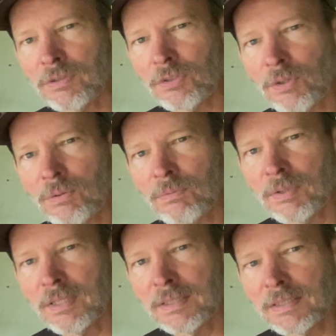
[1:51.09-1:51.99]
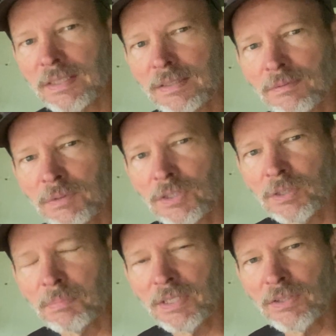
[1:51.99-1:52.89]
So uh, again, we
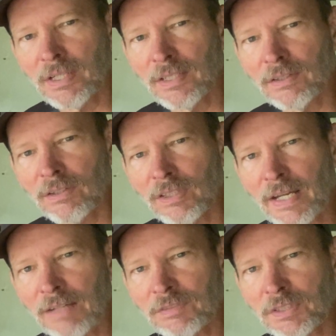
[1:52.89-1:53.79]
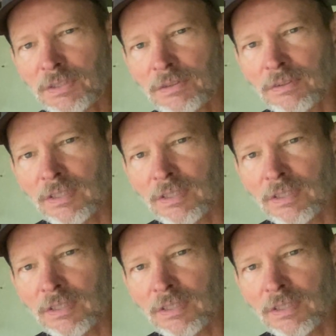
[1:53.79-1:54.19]
should be there early afternoon.